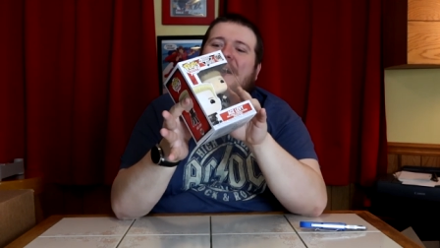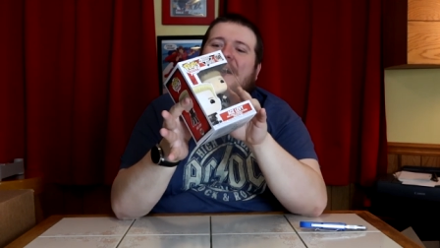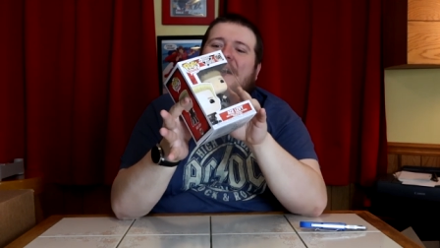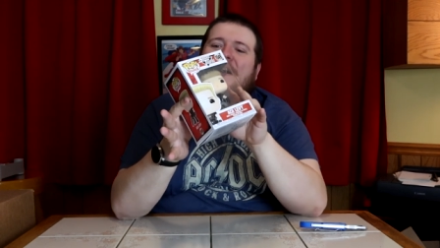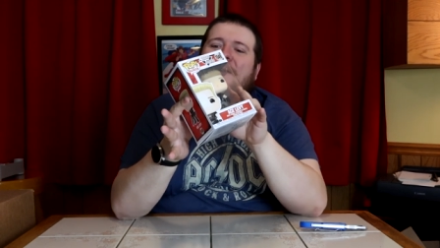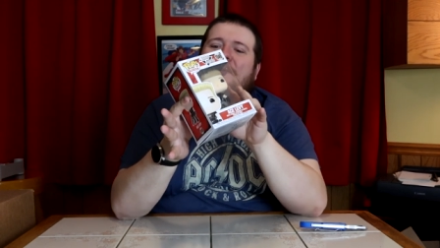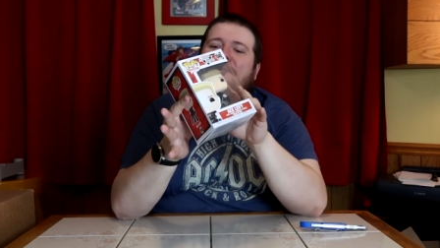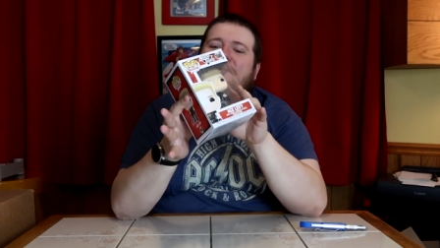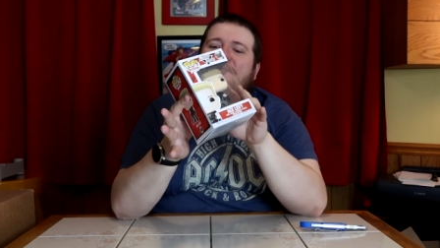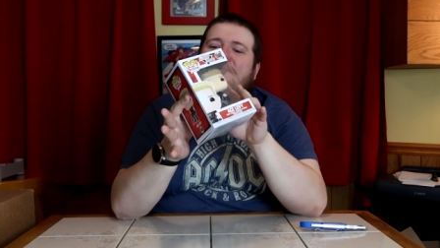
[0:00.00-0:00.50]

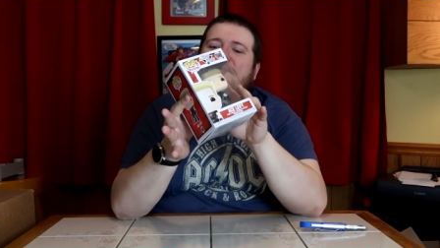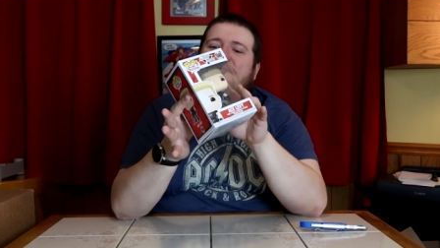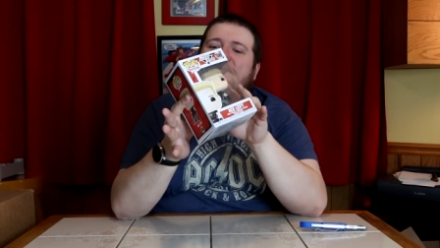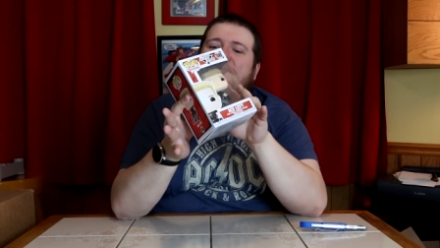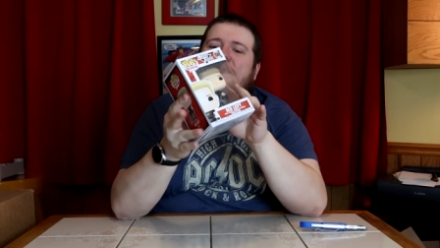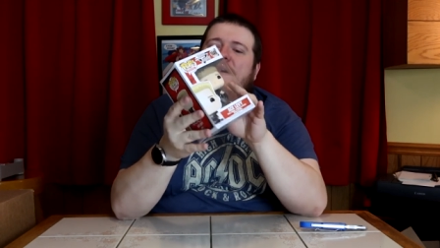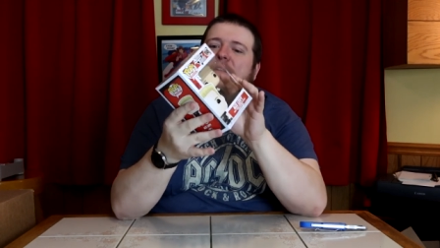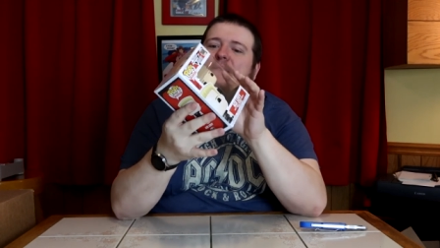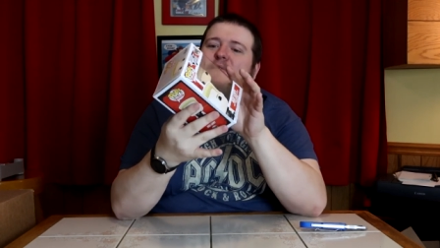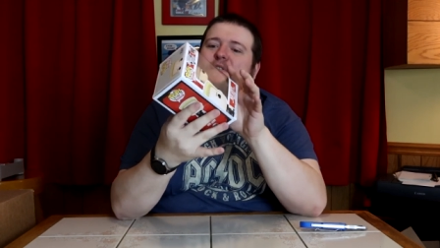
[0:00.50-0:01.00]
um,
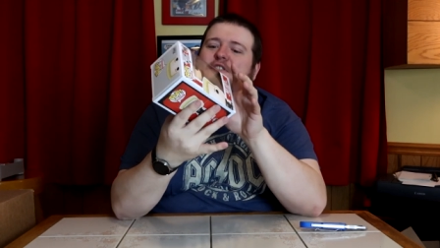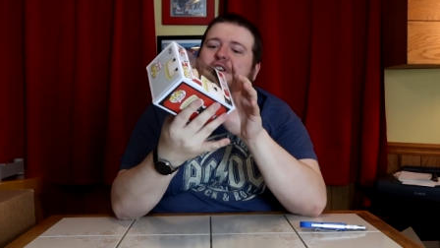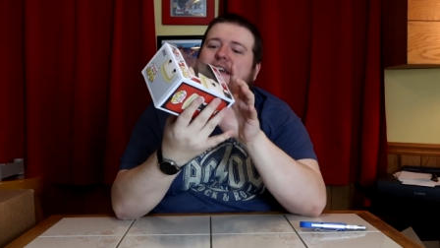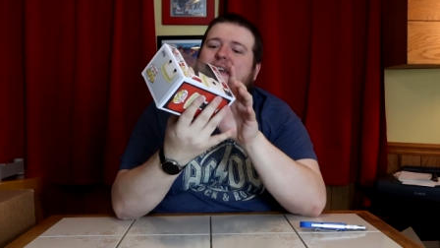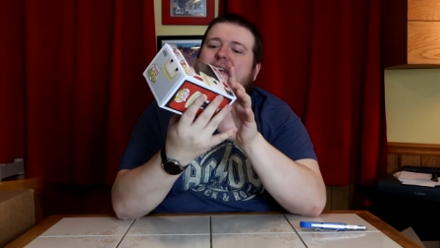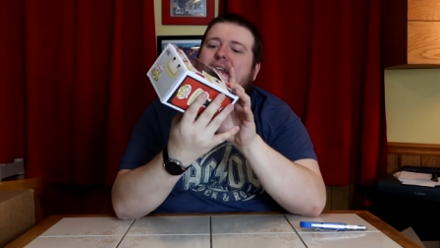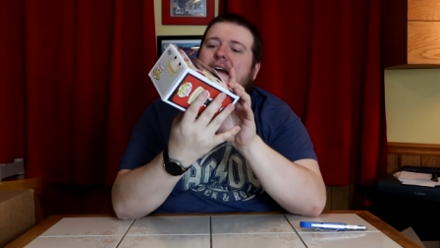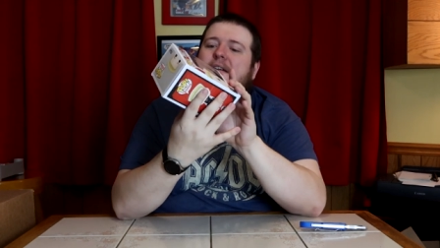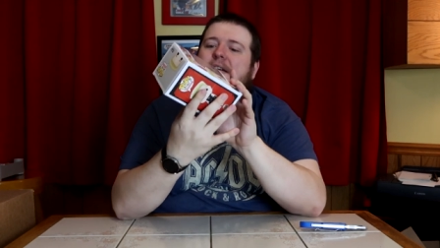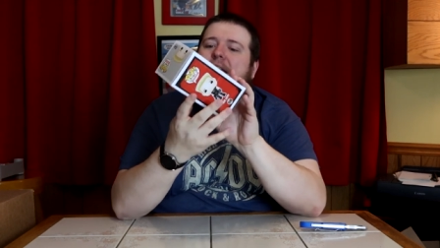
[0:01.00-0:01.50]
but we'll check
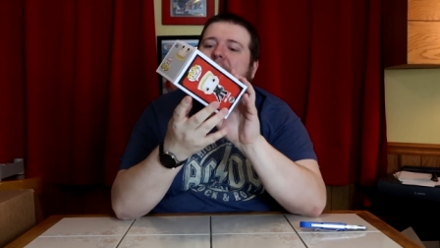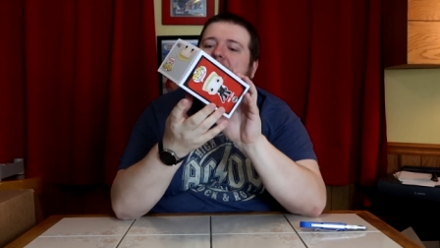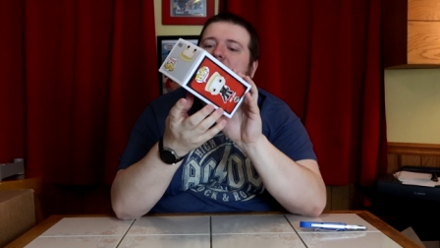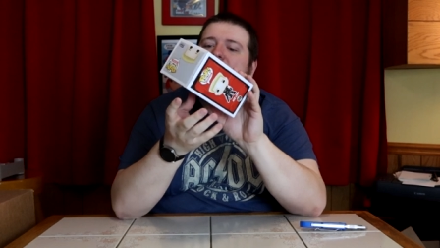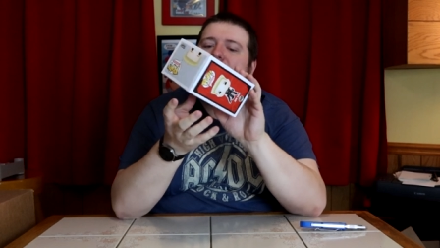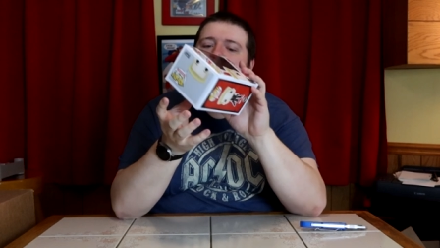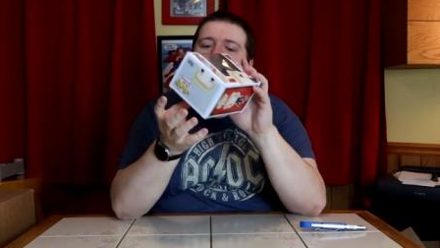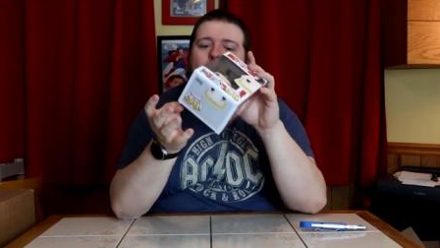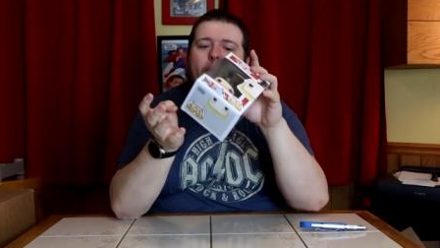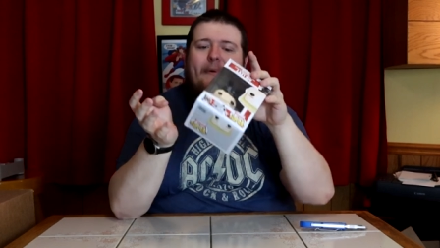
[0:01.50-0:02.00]
it out, and
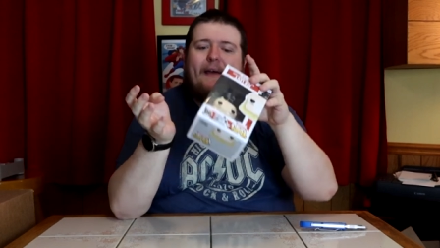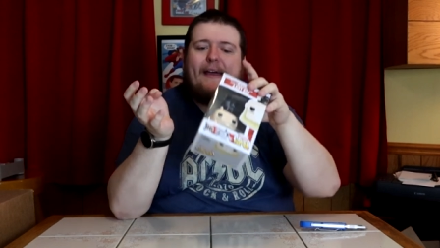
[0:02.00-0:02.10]
we'll be right